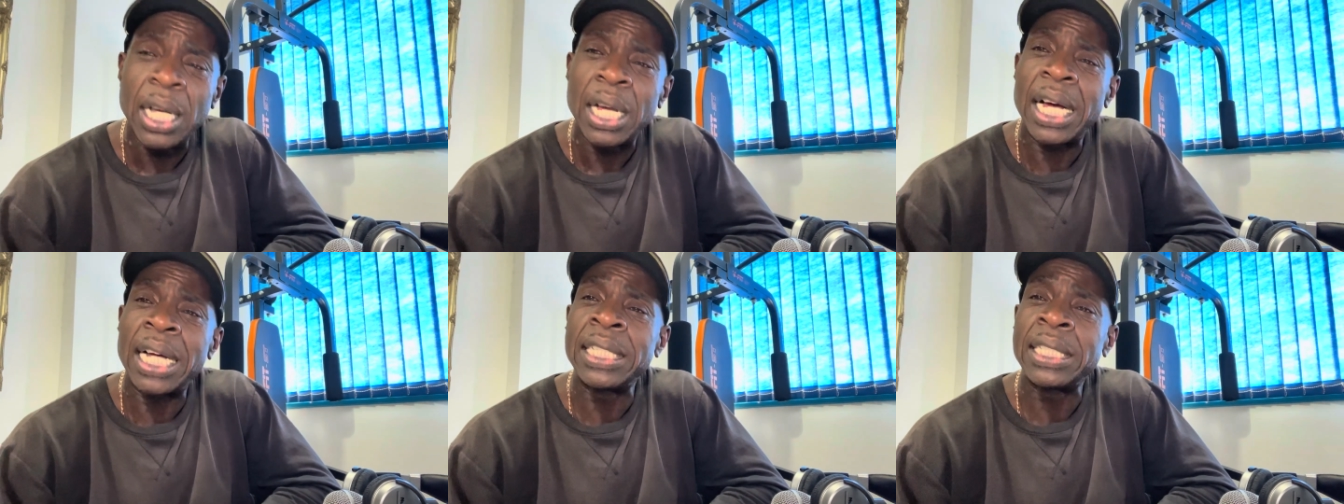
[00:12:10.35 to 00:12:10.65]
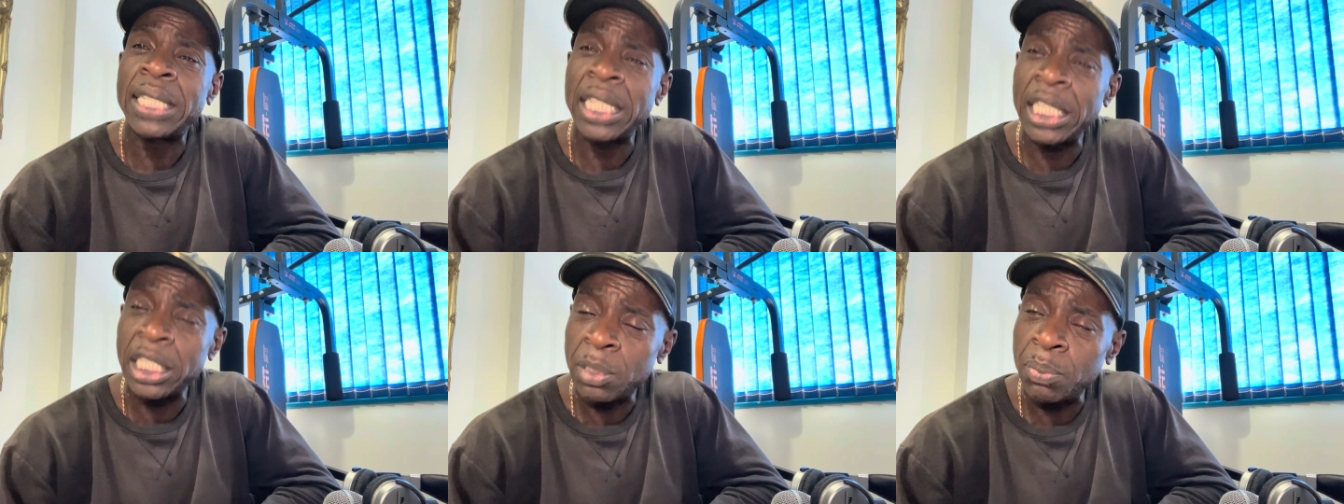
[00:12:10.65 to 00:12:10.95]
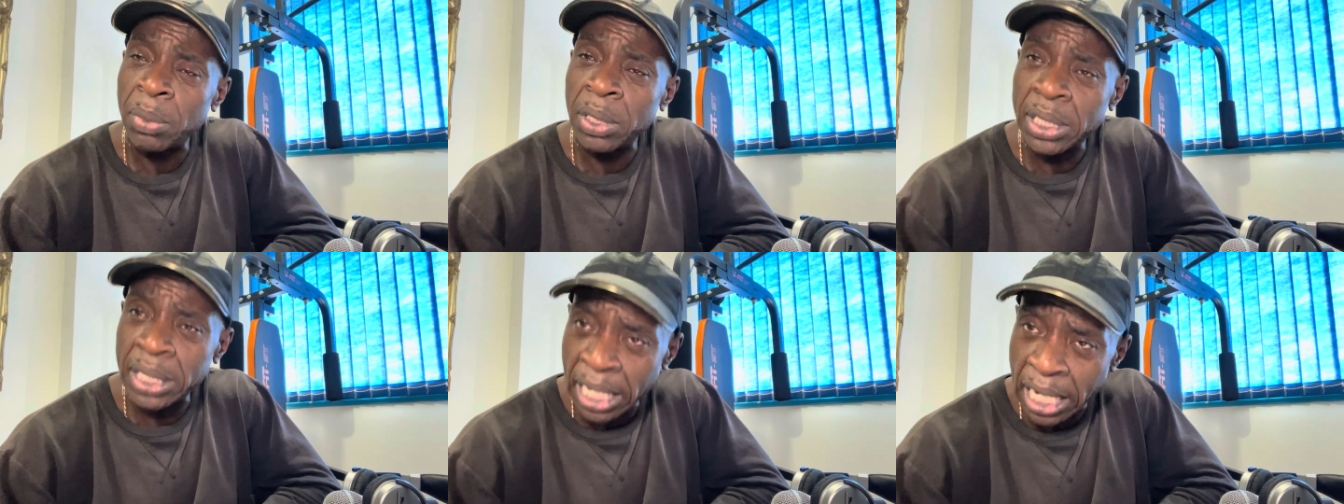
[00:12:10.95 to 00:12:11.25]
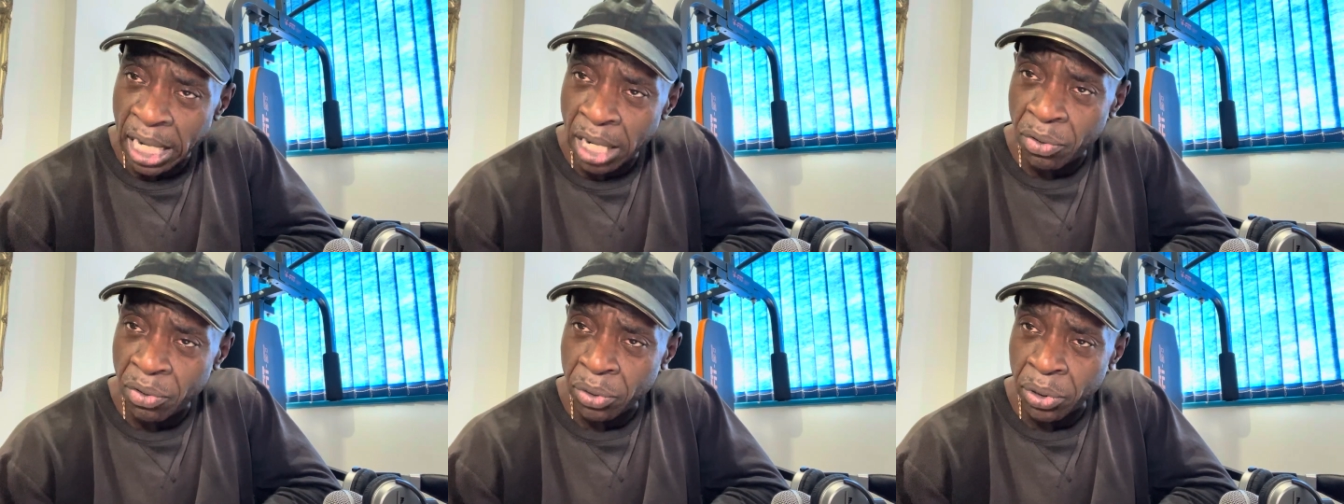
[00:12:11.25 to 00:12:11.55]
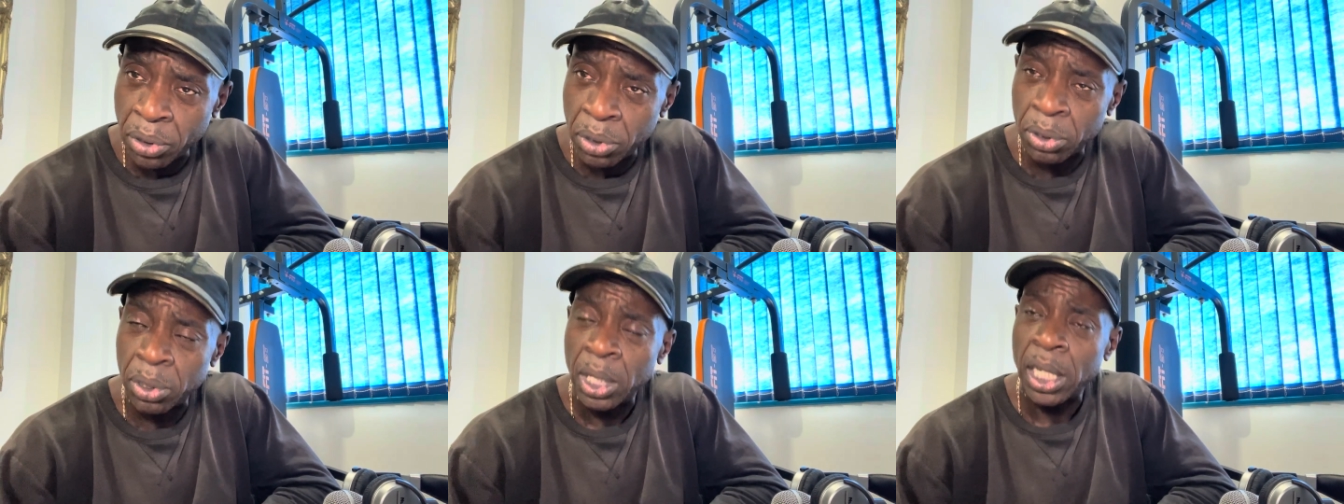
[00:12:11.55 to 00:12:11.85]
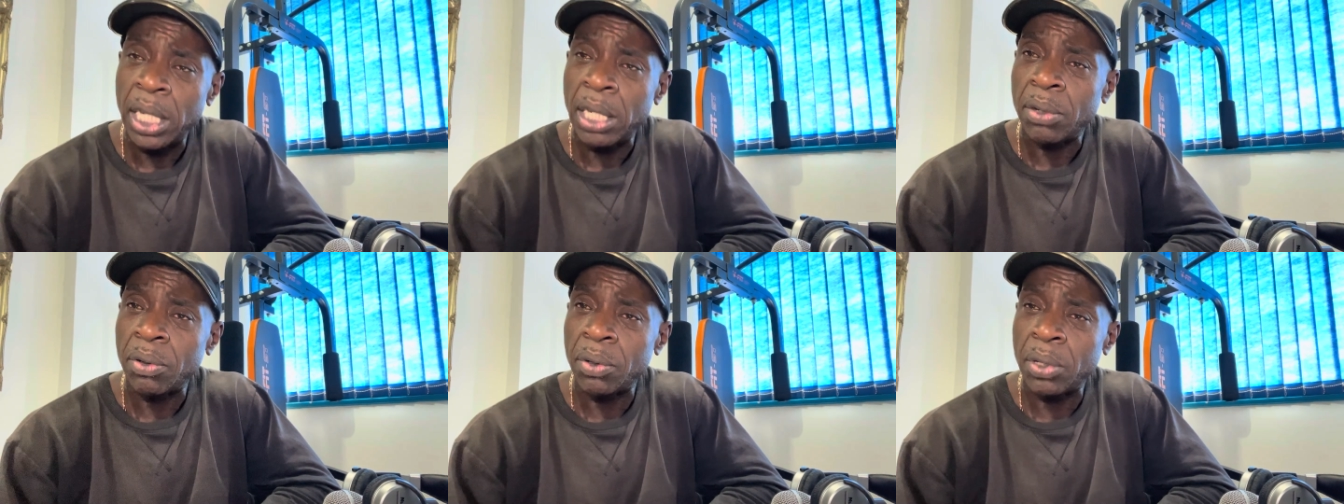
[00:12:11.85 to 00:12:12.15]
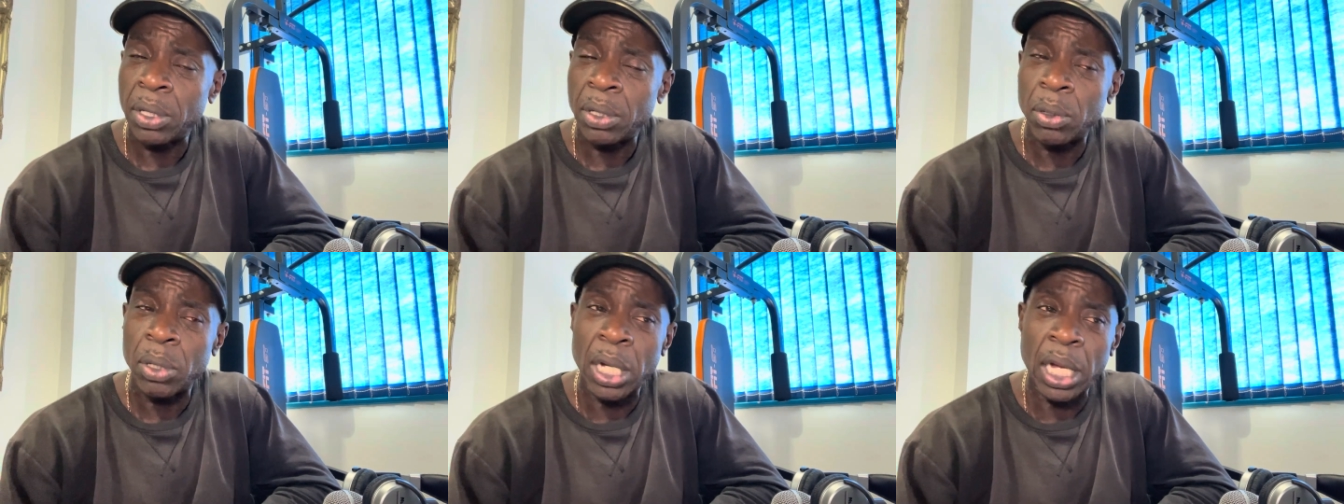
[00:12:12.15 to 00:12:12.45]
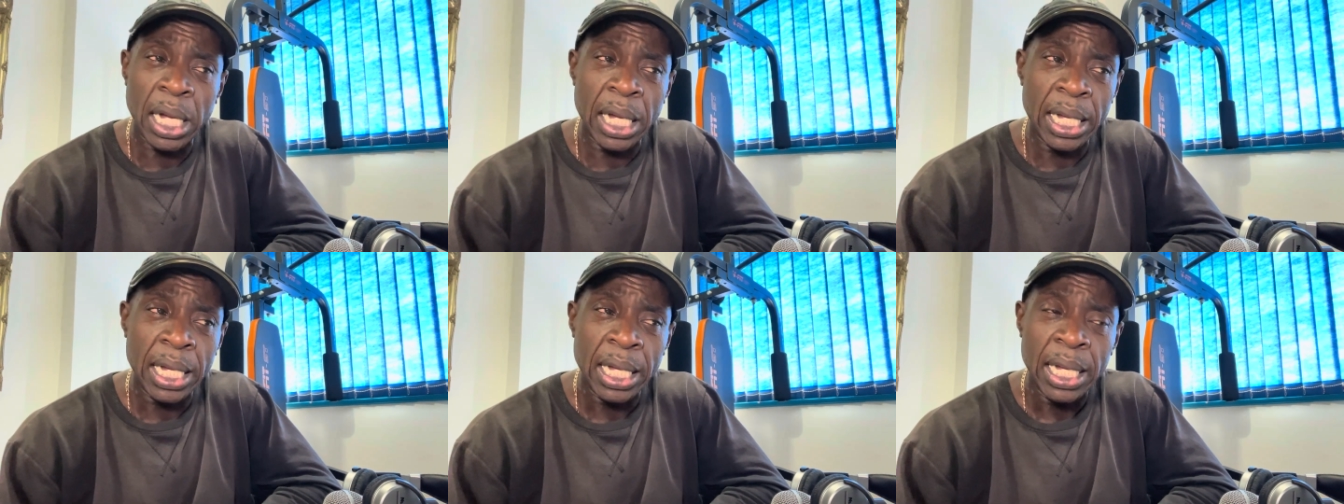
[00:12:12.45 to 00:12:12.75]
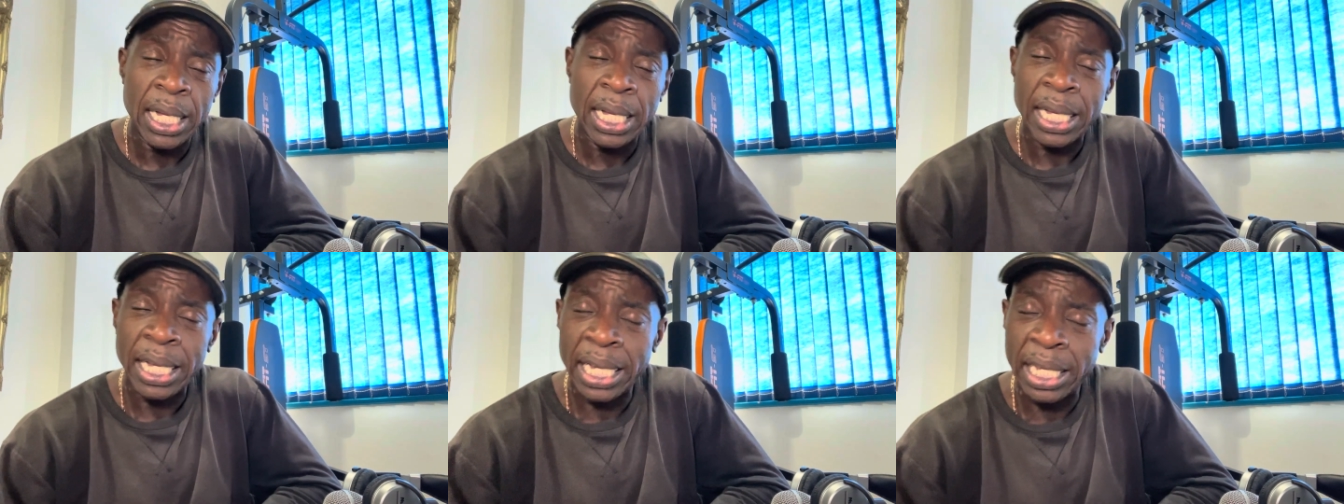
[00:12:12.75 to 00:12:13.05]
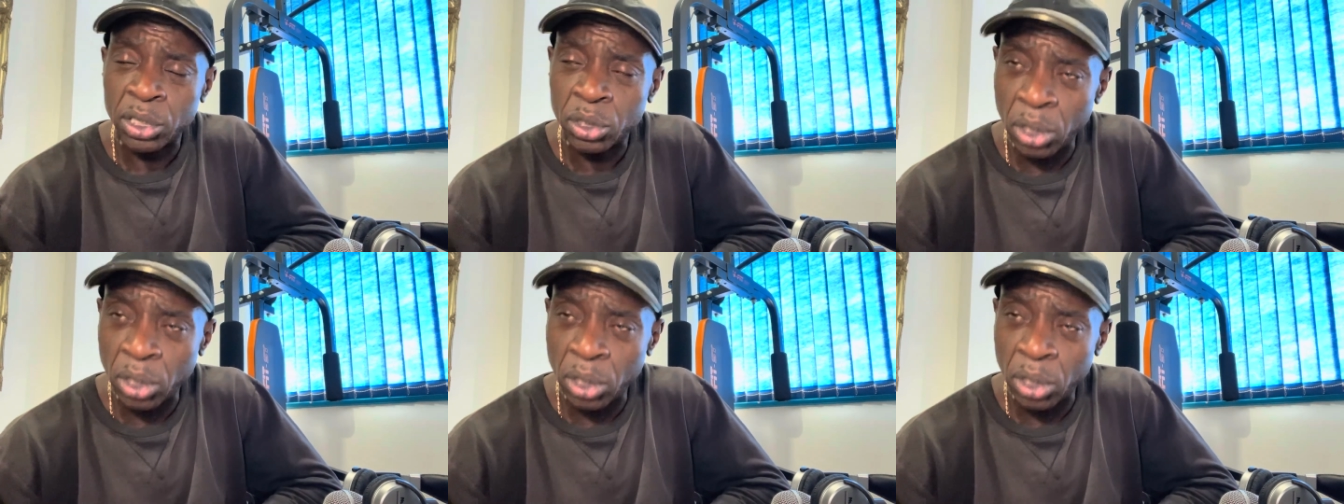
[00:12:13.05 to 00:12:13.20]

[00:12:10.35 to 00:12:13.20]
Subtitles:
And this material, it's